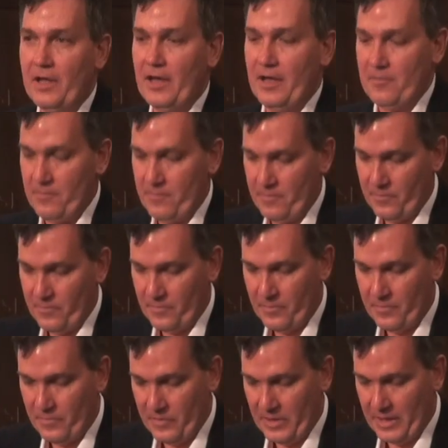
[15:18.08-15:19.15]
um,
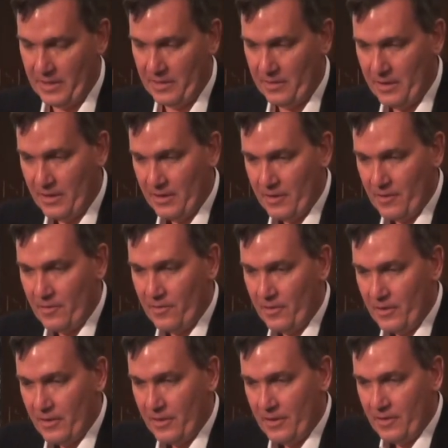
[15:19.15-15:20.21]
the
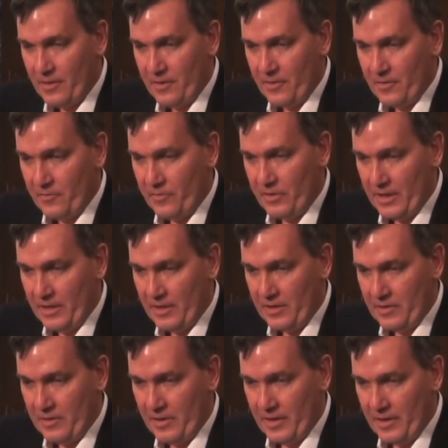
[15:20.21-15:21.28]

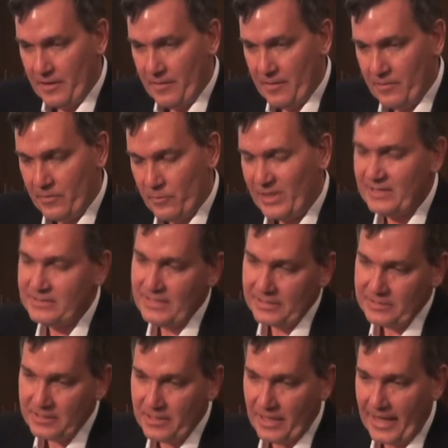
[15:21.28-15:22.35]
the uh, well, didn't
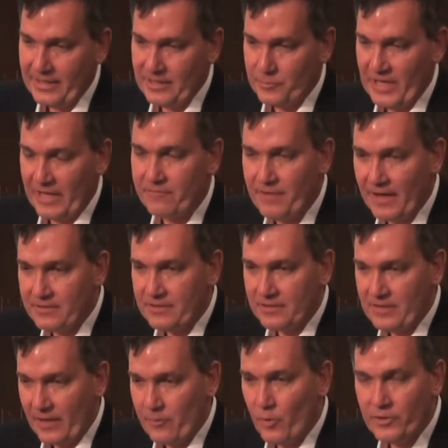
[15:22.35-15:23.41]
say they didn't like it, but they felt
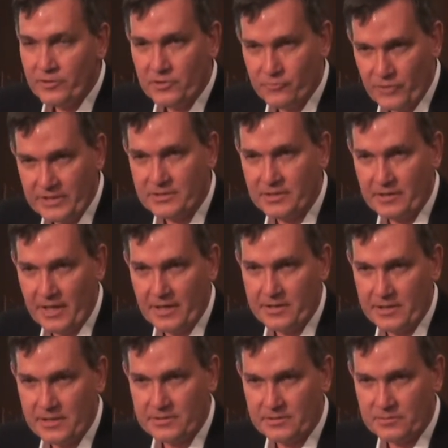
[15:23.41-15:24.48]
that they weren't addressing their
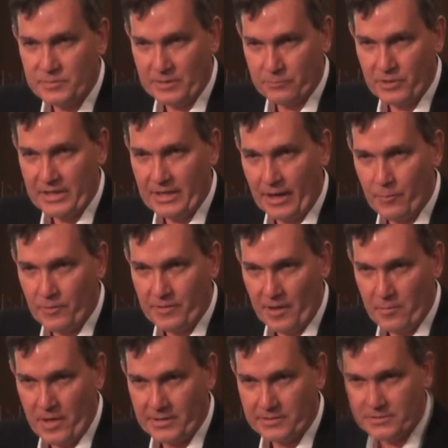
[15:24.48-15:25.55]
needs as somebody young with
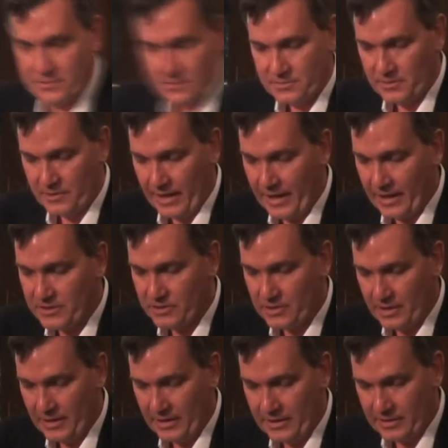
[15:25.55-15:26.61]
MS. So they
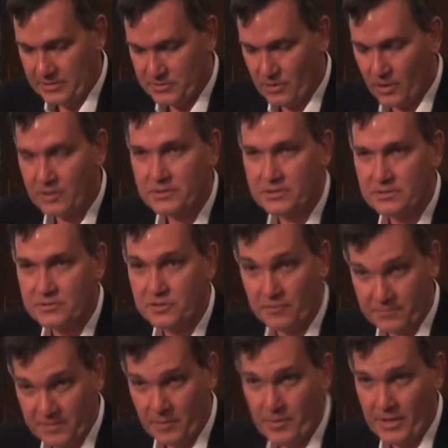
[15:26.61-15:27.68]
actually uh, started
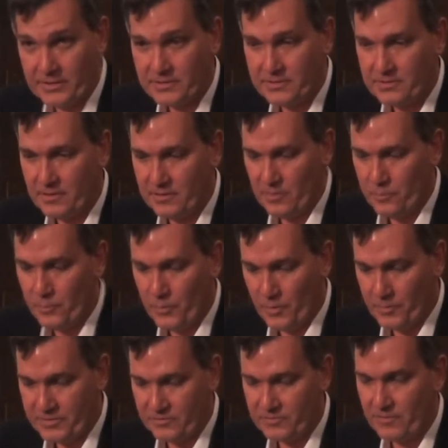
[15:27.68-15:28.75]
Shift MS, and the
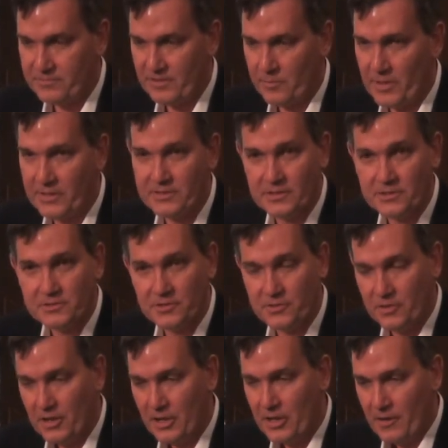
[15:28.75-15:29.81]
purpose of Shift MS is
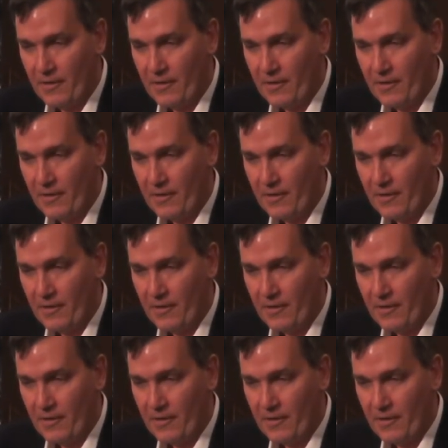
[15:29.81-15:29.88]
to